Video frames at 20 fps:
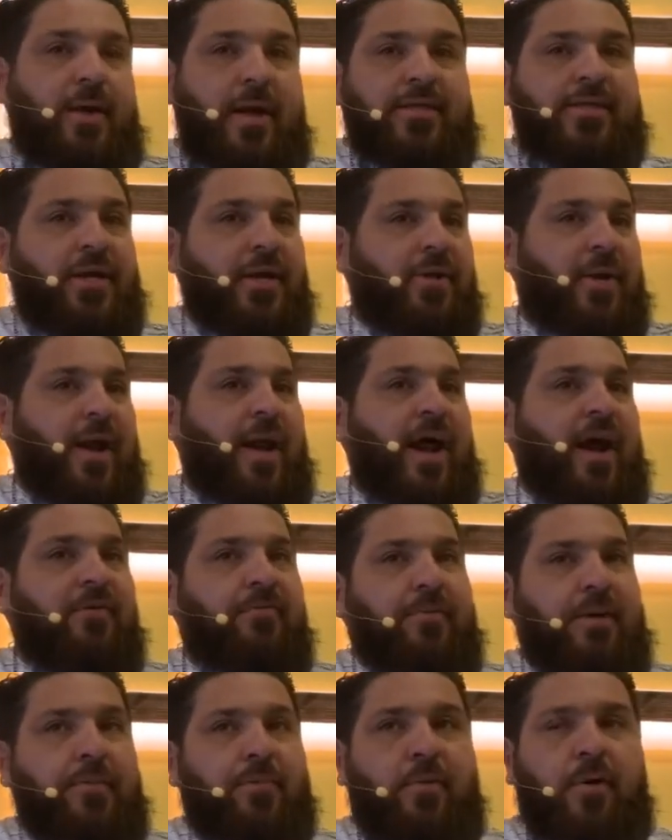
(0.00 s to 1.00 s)
I'll tell you right now,
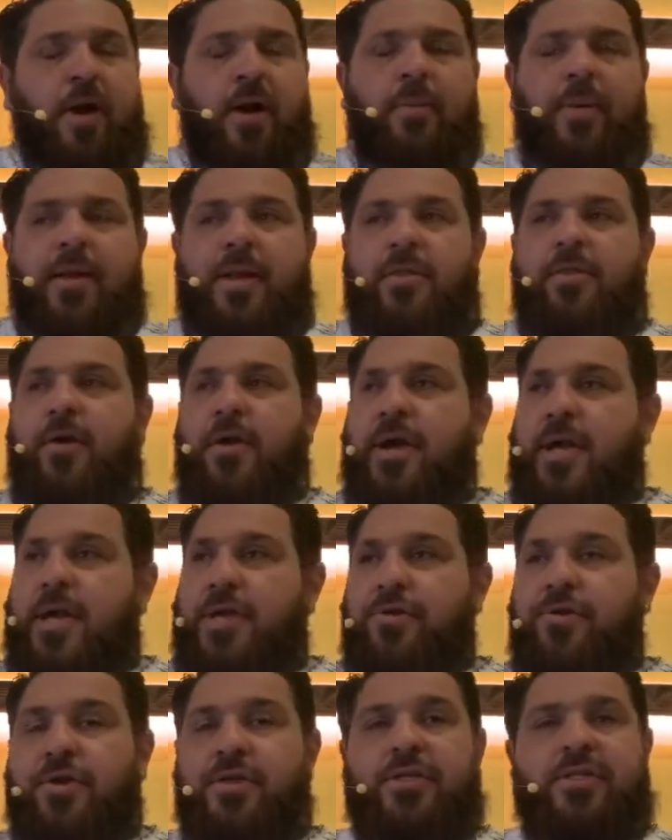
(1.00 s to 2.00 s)
if people come in and they're a
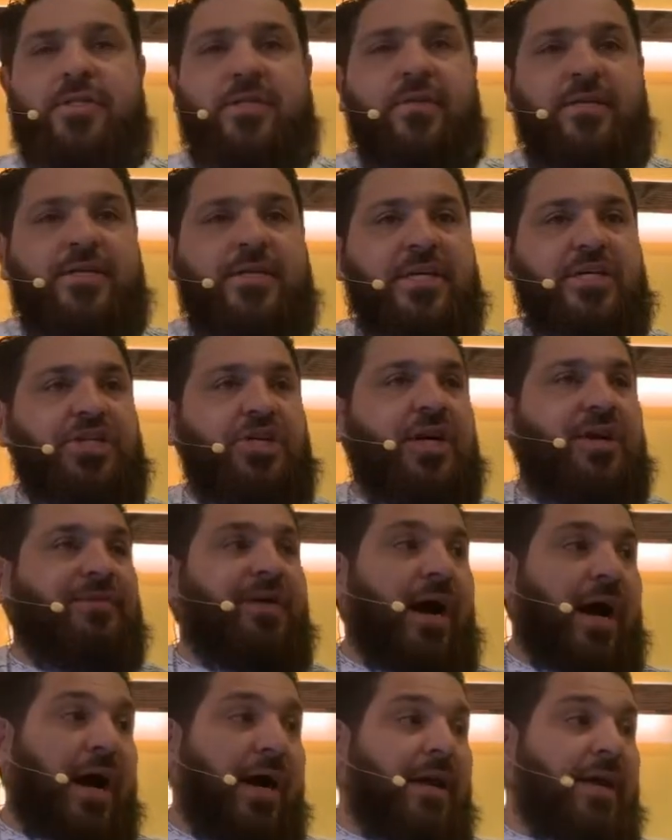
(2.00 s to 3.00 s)
hindrance to the teaching of
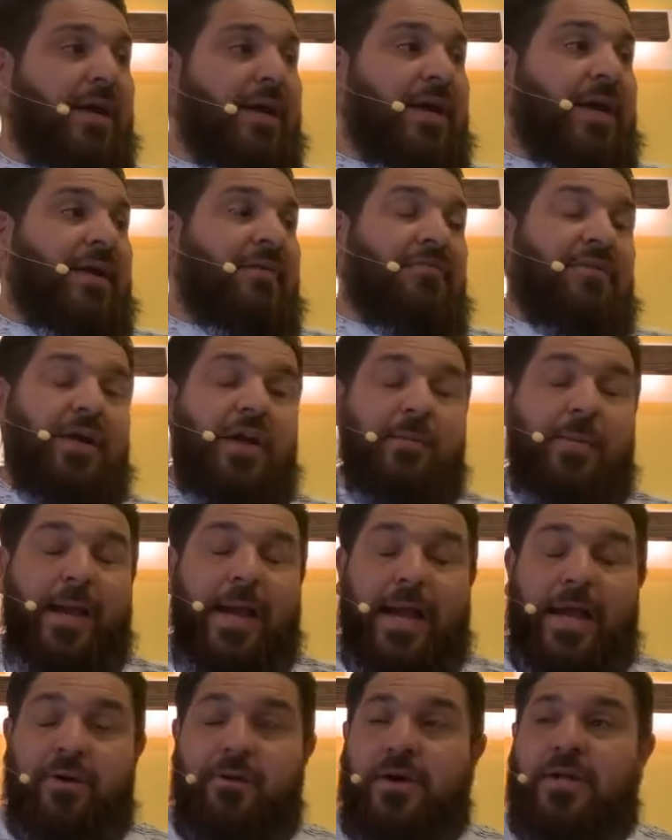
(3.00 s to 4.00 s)
God they're going to be a
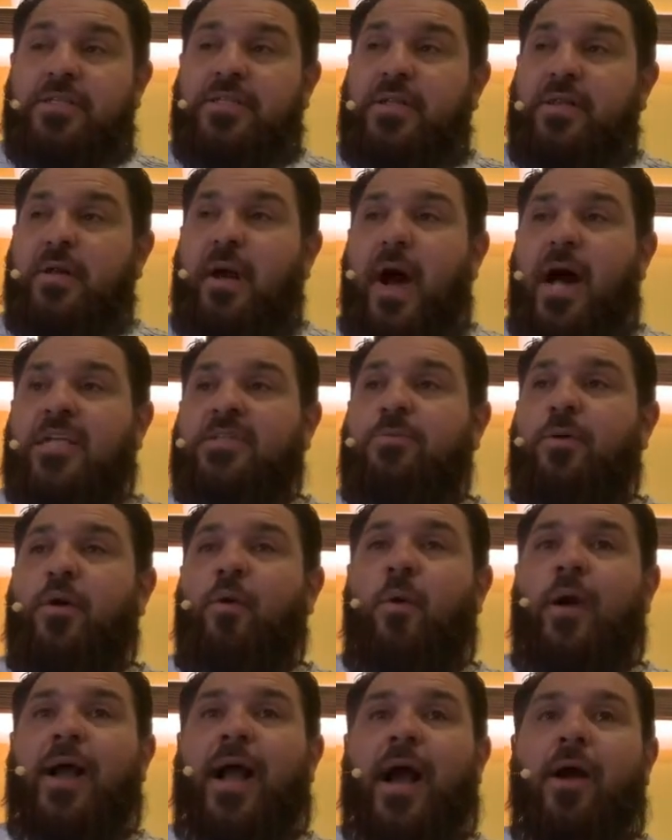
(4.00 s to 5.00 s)
hindrance to the gospel
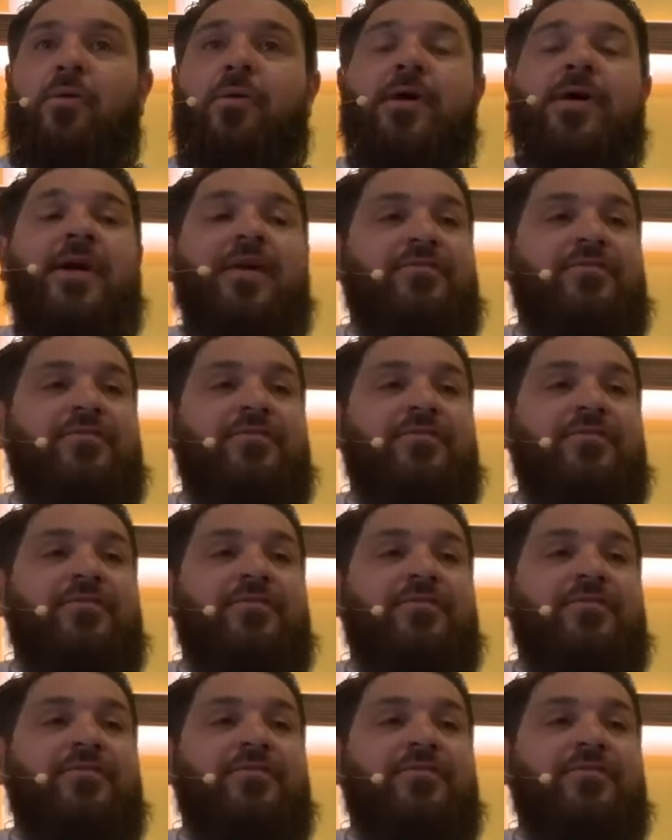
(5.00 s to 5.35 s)
going out,